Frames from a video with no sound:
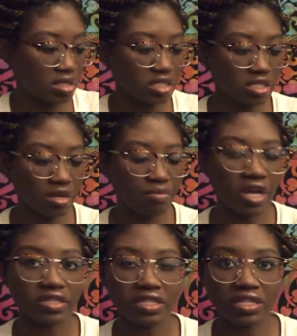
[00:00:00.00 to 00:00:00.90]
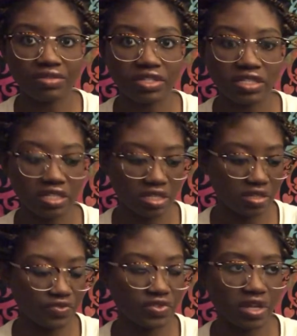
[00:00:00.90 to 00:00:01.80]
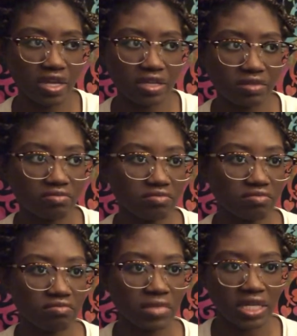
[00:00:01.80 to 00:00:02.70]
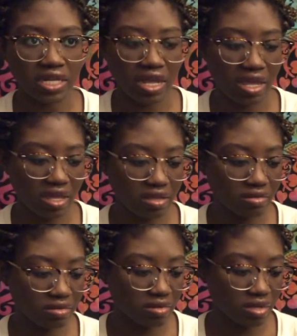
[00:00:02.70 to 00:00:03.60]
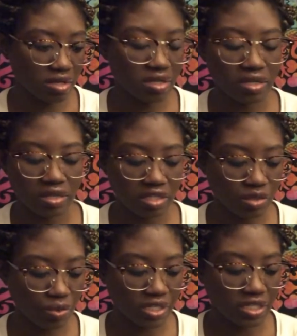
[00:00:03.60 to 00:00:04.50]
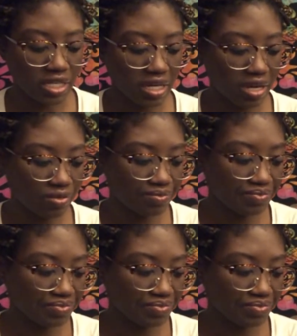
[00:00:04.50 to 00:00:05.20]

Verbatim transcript: Some boxes I received, like, Monday. It's Wednesday now.